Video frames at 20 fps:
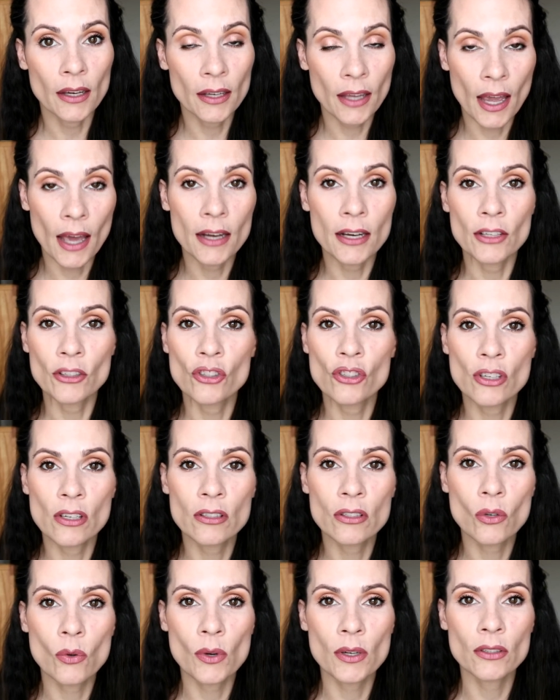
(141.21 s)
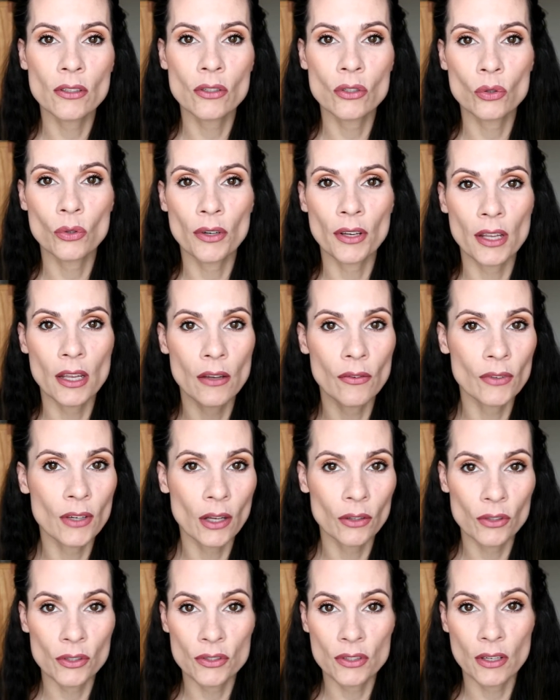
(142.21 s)
Again, it's just going to sort of even
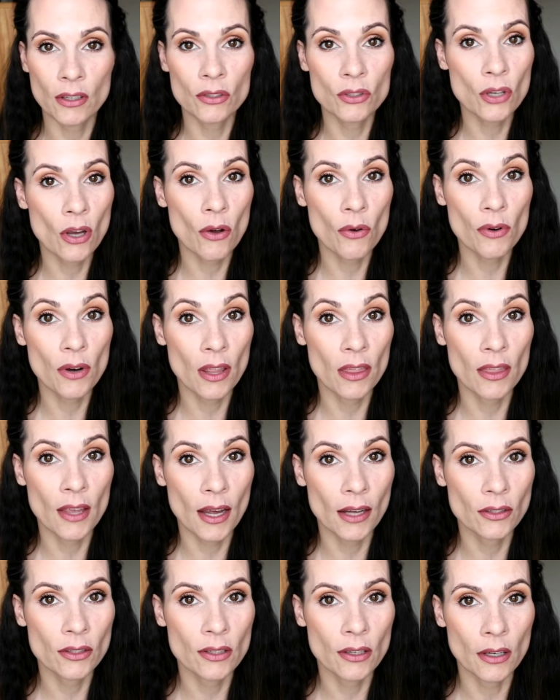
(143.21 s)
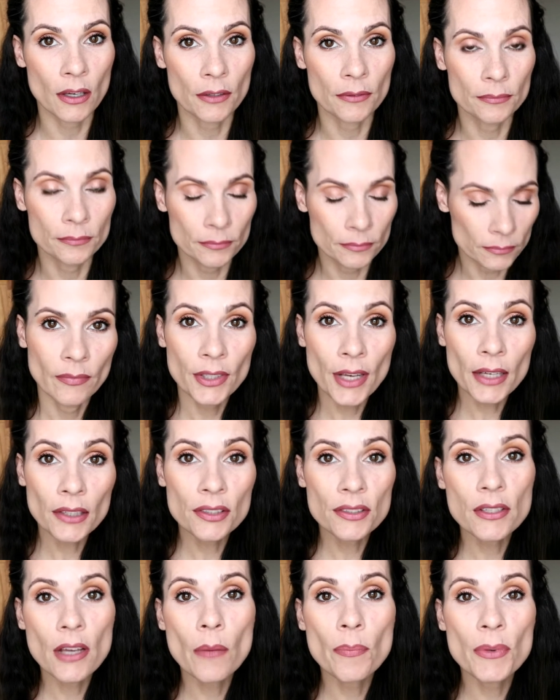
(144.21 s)
out the skin tone and that's it.
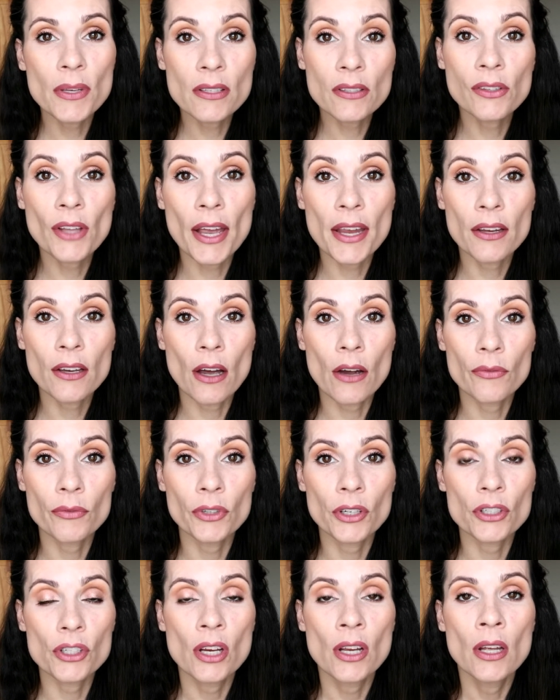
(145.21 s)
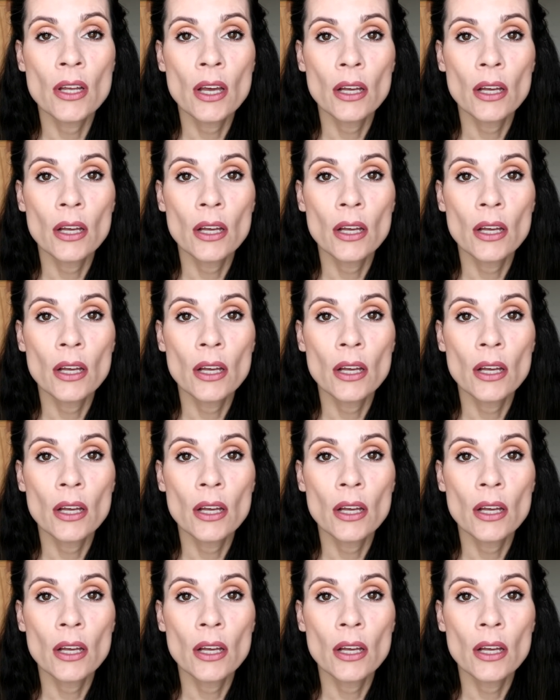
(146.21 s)
Next up is light coverage.